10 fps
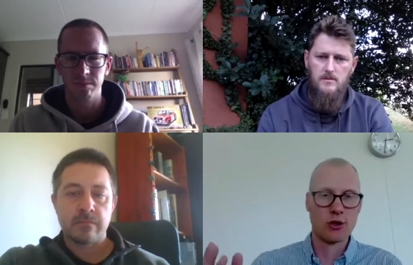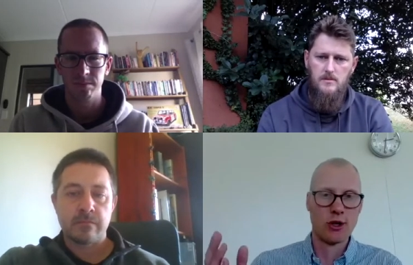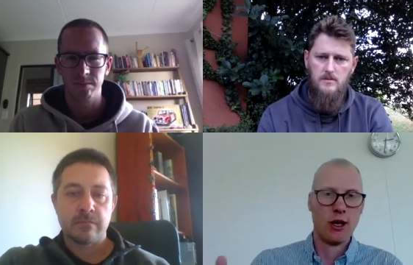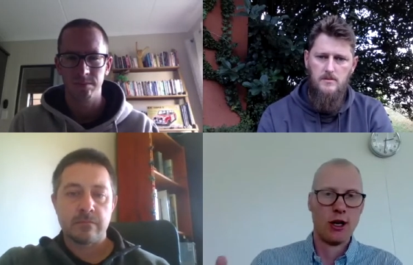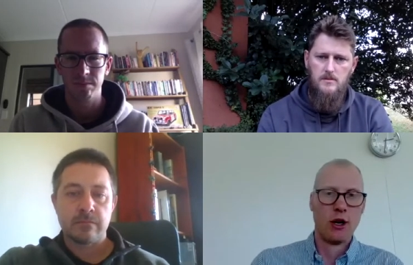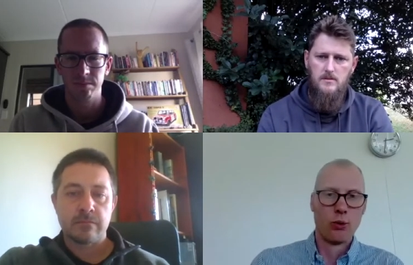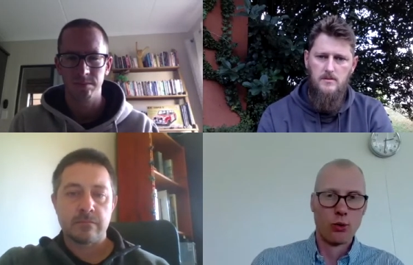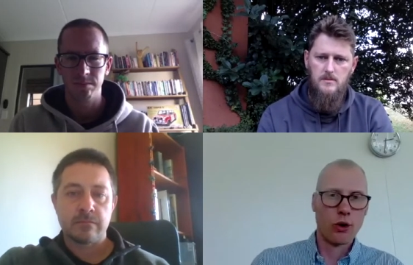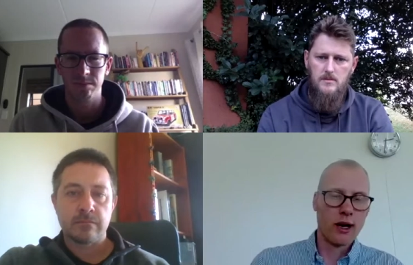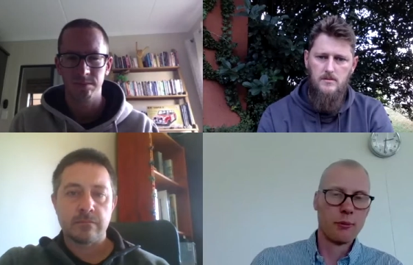Speaker 1: were
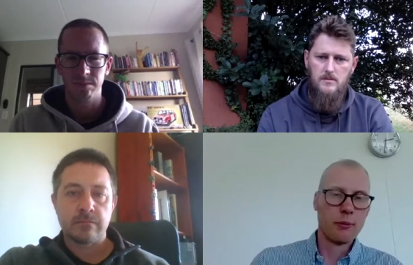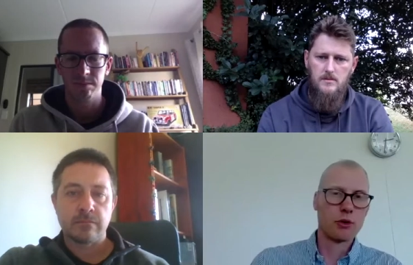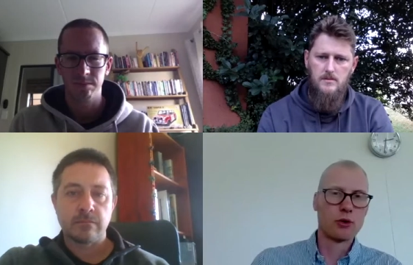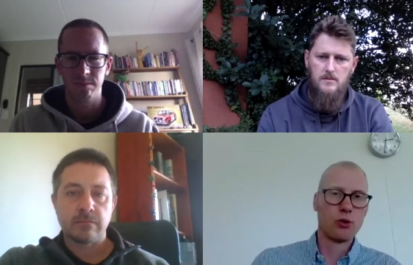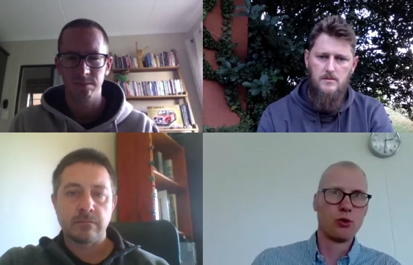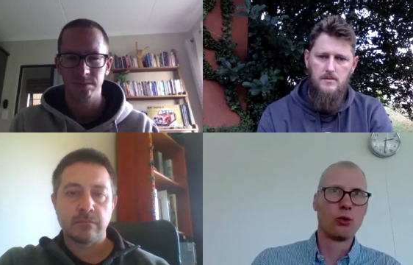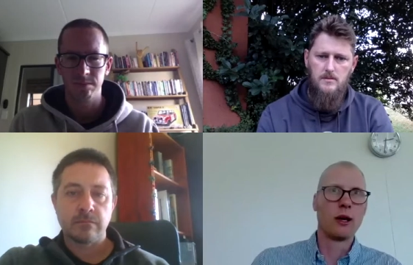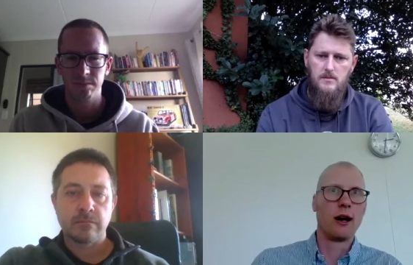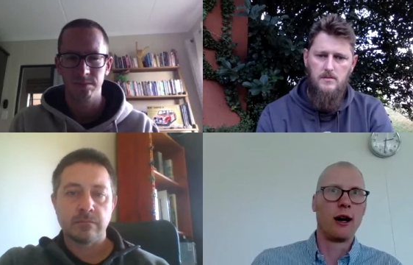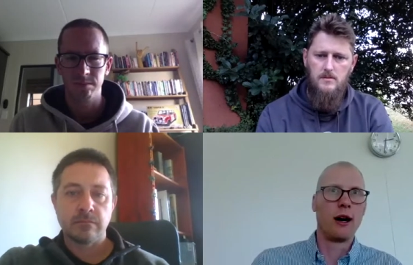able to
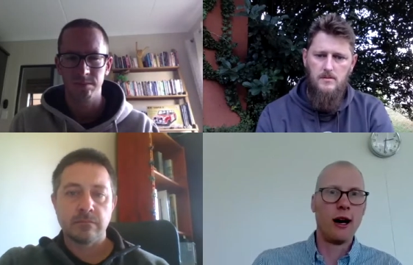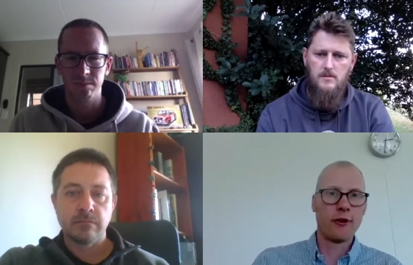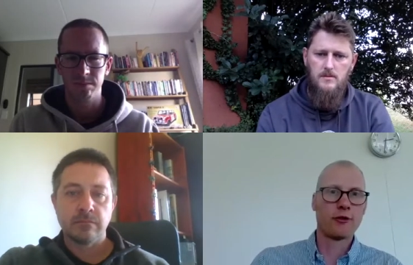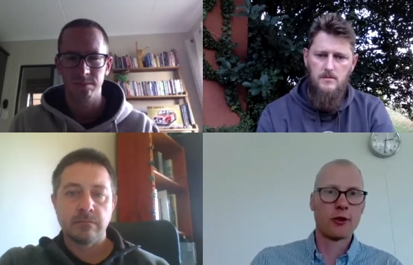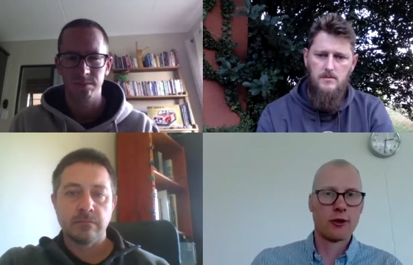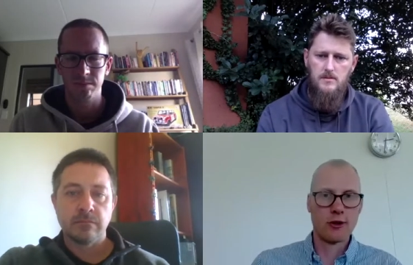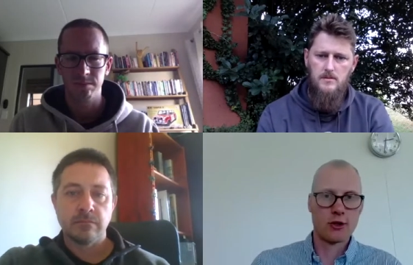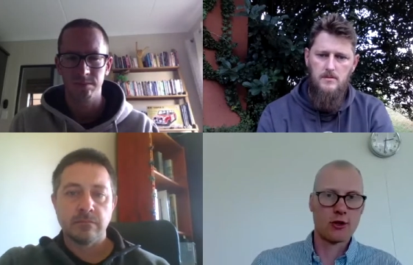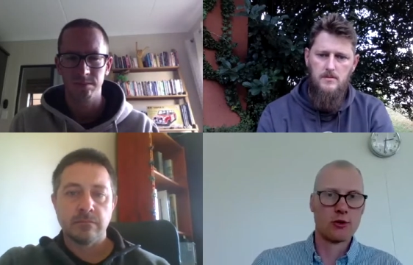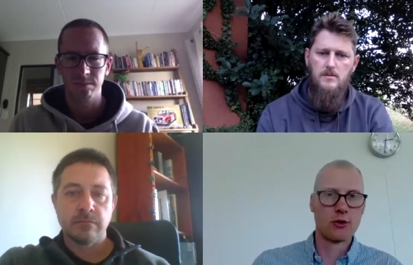halved the stone
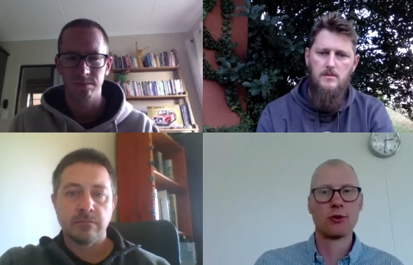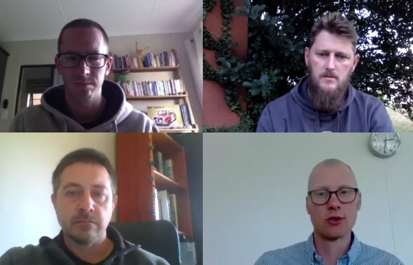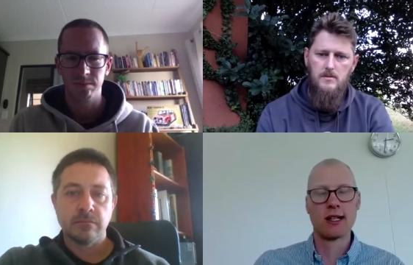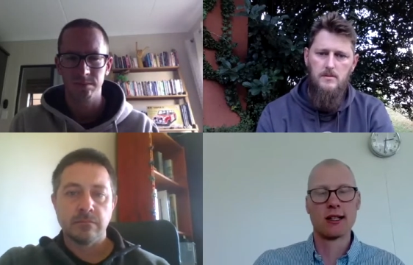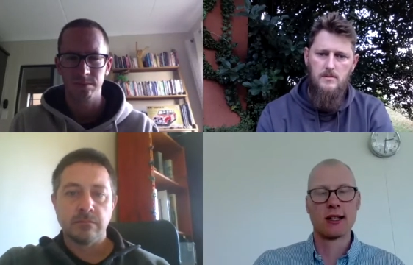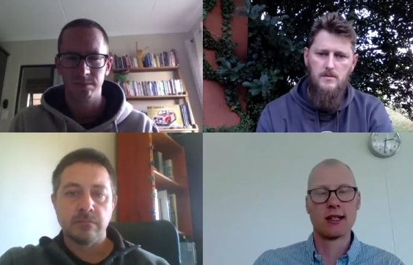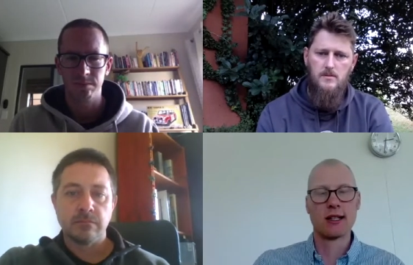tools that they made,